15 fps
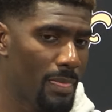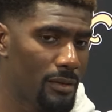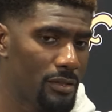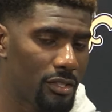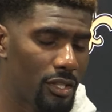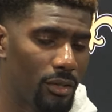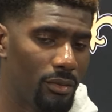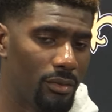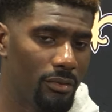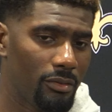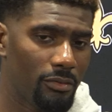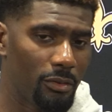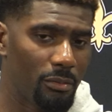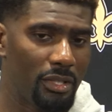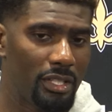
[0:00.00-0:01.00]
So
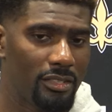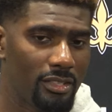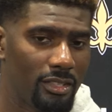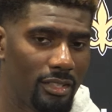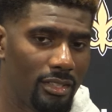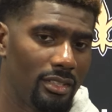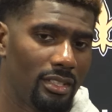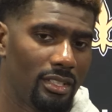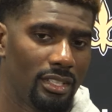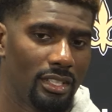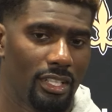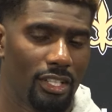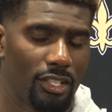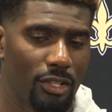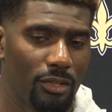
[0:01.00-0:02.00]
for me to,
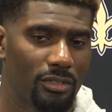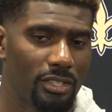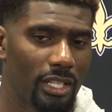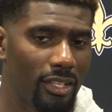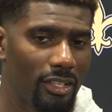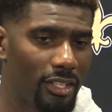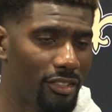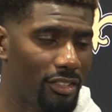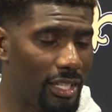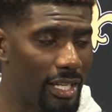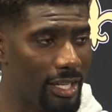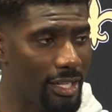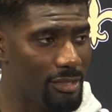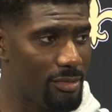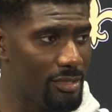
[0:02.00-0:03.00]
you know, tell another
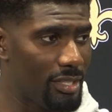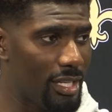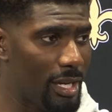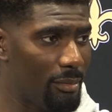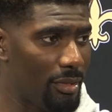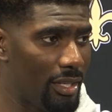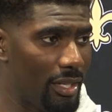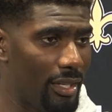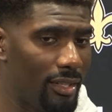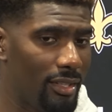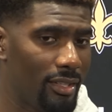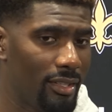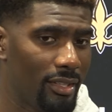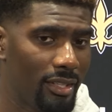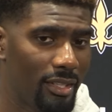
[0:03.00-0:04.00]
guy that's beside me that
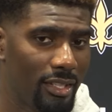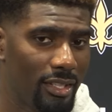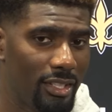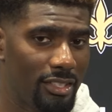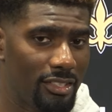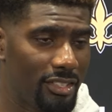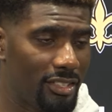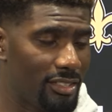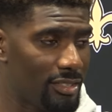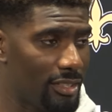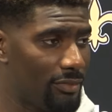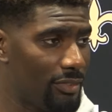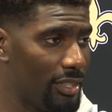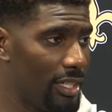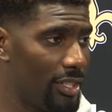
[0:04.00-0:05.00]
he needs to get his
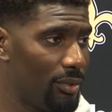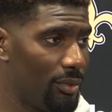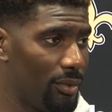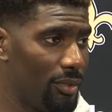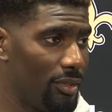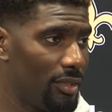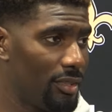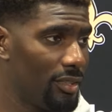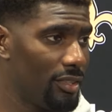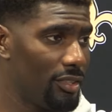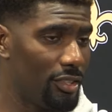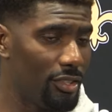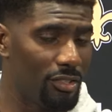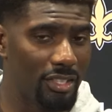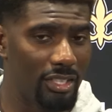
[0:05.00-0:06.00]
stuff together or, you
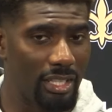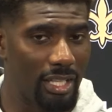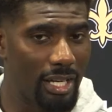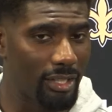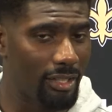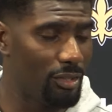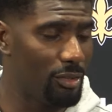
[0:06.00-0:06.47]
know, you need to lock in a